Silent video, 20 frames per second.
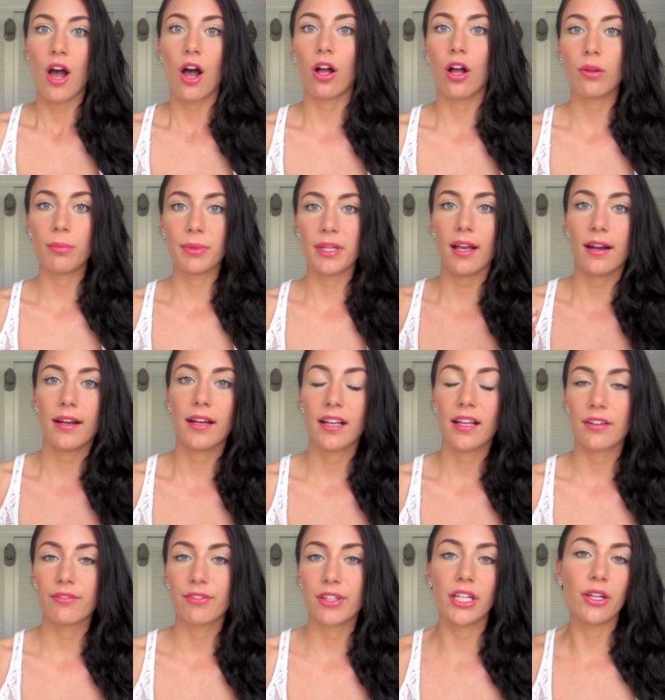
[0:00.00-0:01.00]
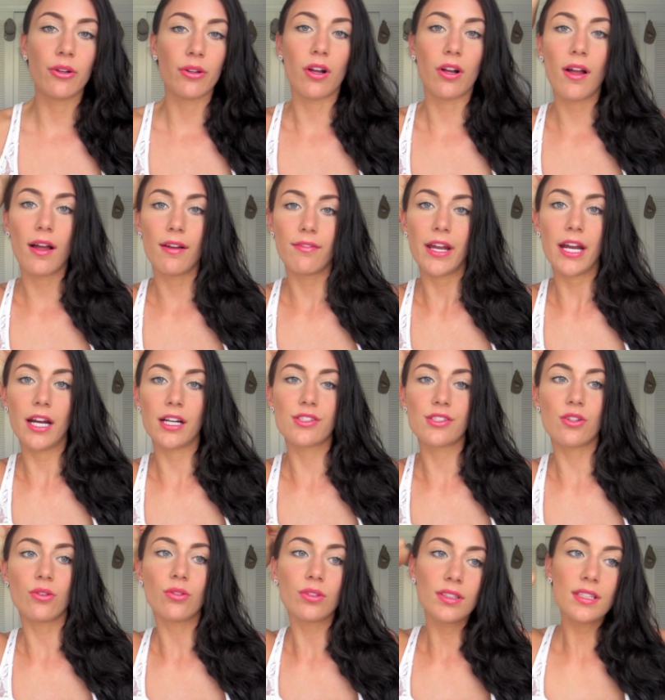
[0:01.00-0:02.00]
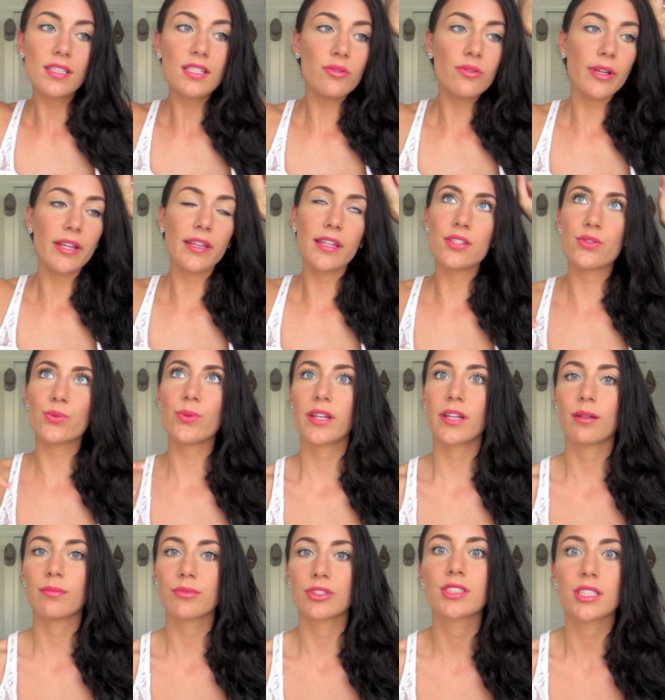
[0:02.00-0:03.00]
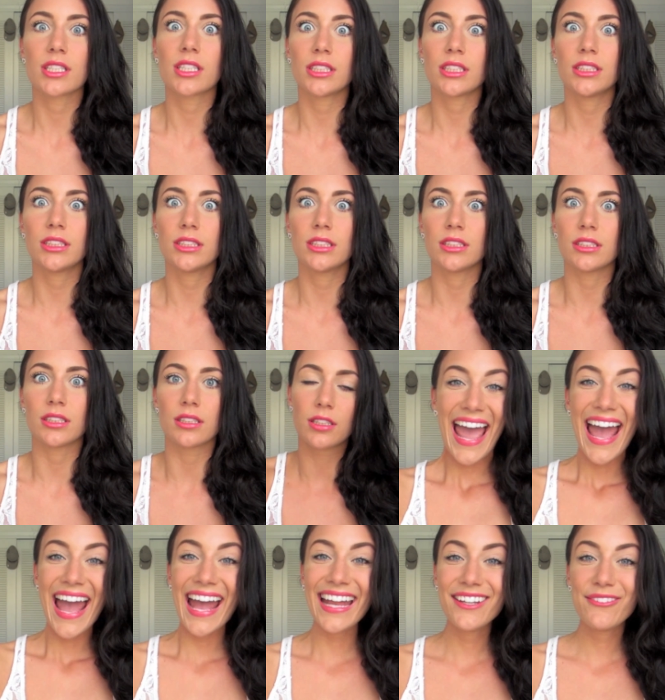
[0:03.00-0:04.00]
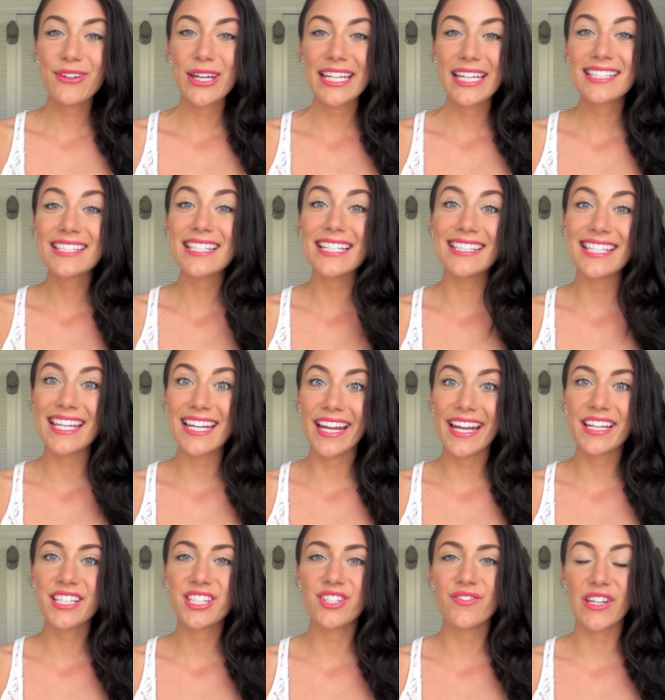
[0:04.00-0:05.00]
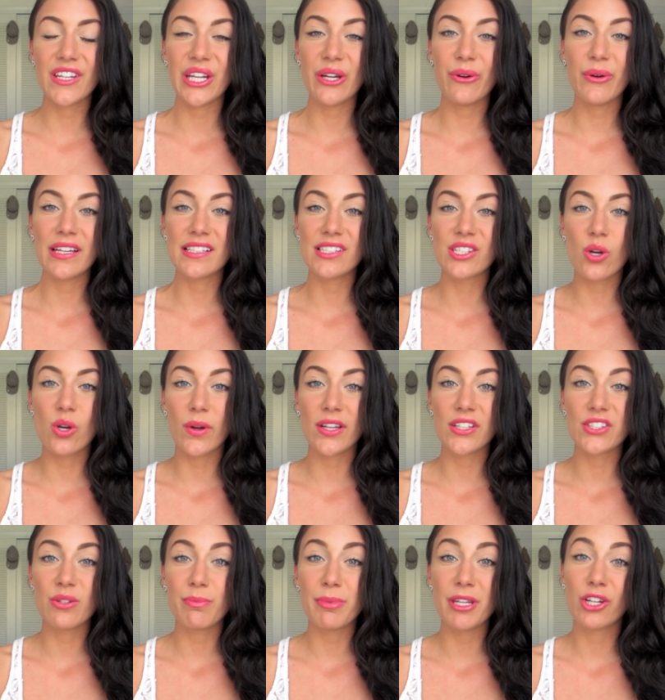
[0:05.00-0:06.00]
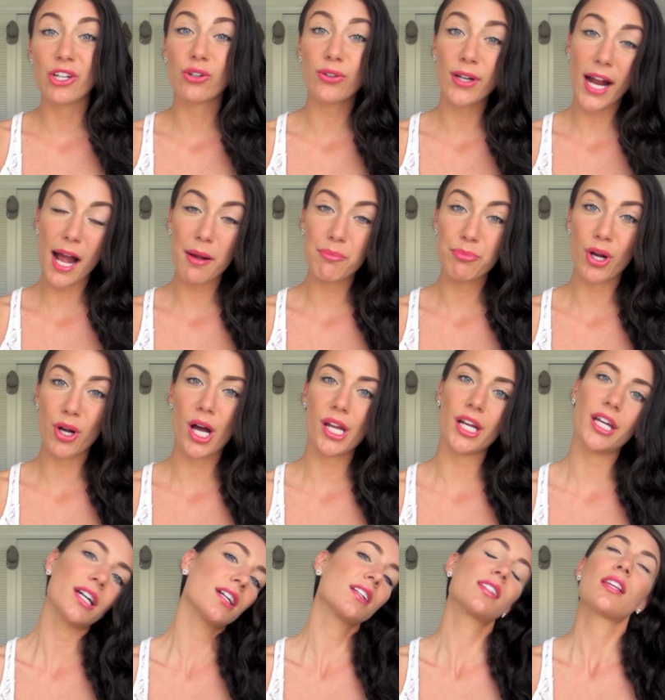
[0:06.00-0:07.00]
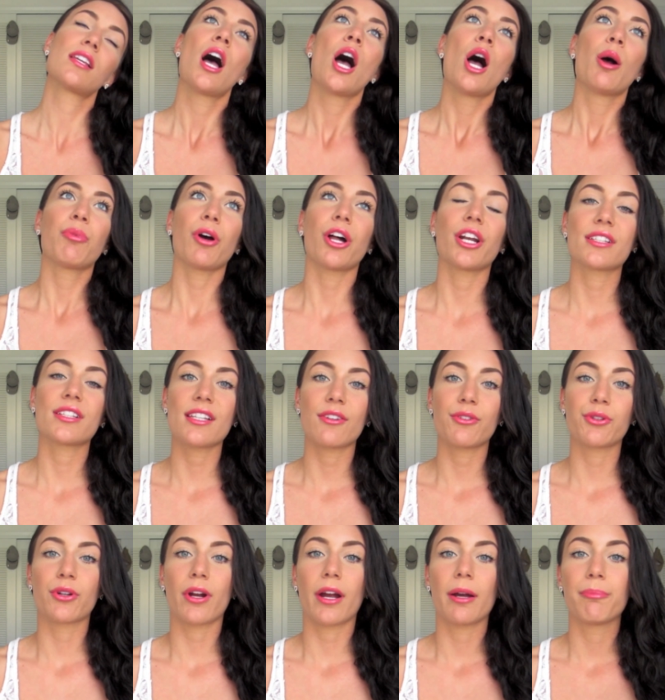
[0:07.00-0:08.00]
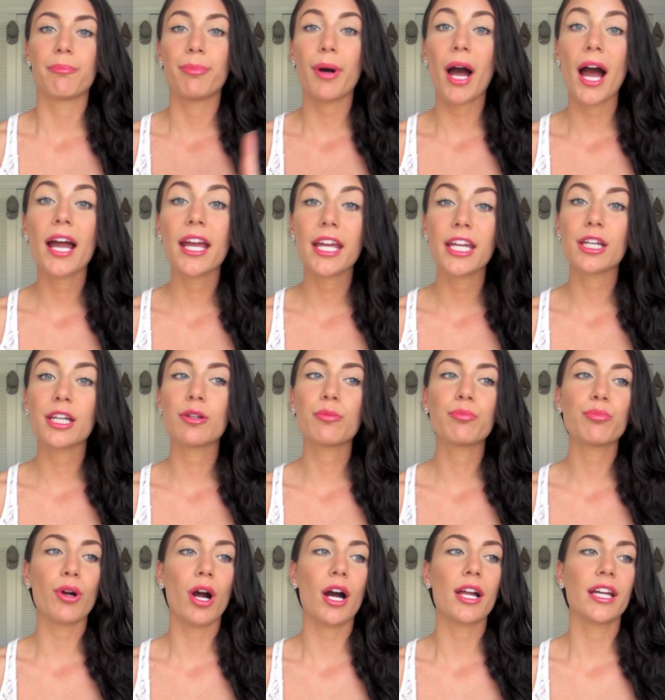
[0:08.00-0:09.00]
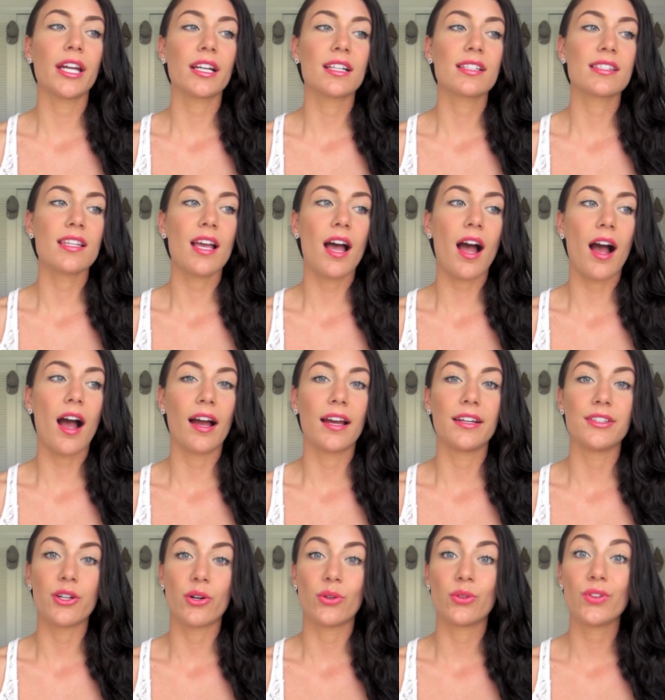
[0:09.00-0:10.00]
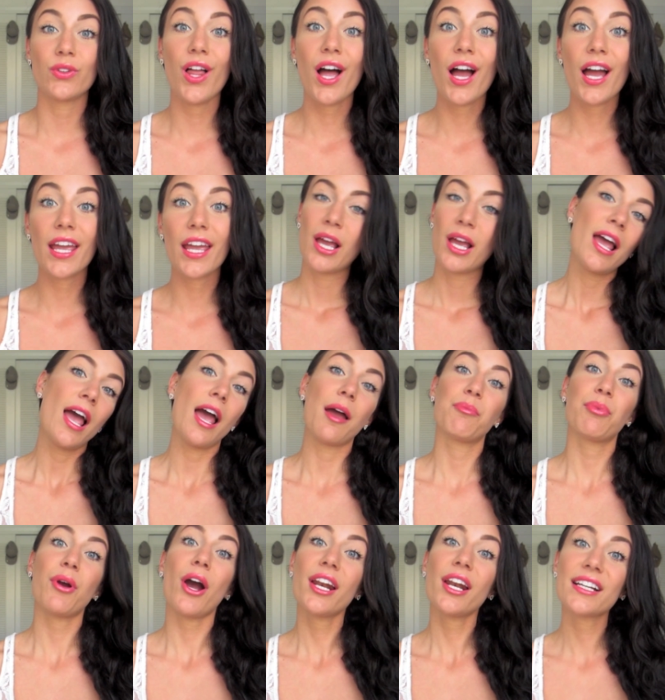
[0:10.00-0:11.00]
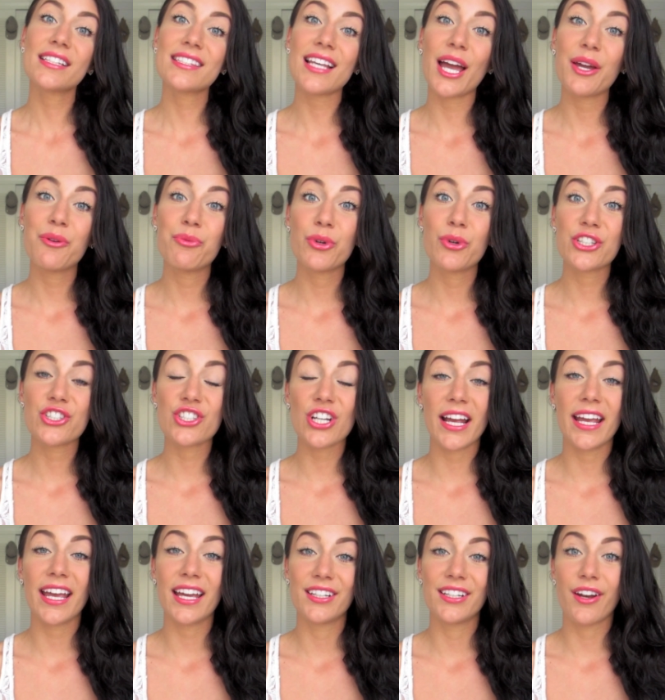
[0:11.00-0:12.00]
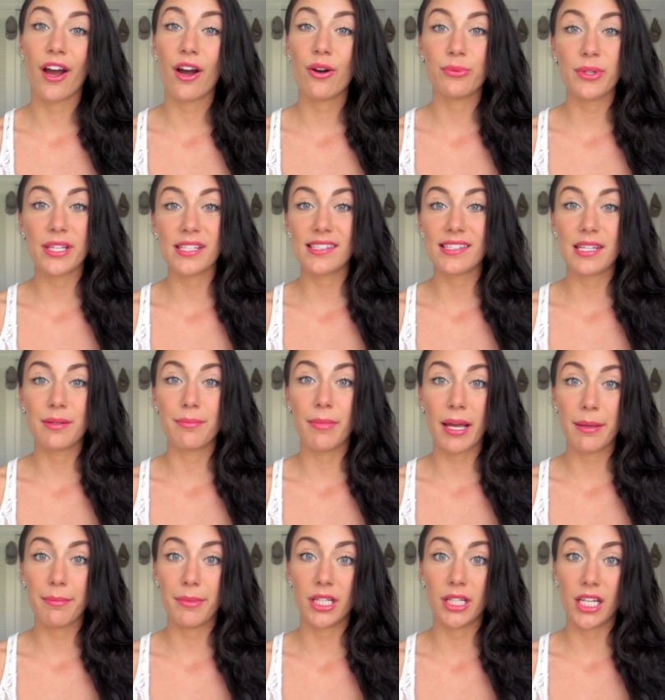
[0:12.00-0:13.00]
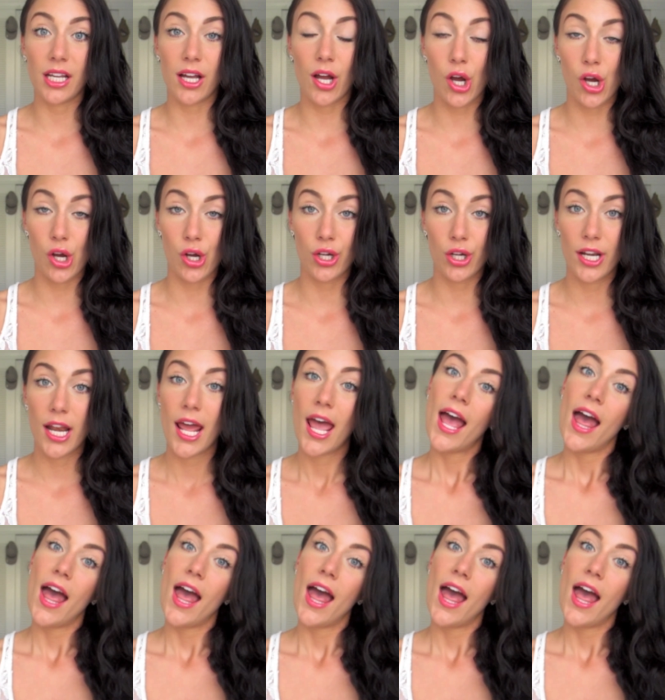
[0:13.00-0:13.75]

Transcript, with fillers: I'll be editing a video and I'll have hairs going this way, and I'm just like, ugh. Anyways, today's video is going to be crap products, products I regret buying, products I don't like, and products I wished I had not wasted my money on.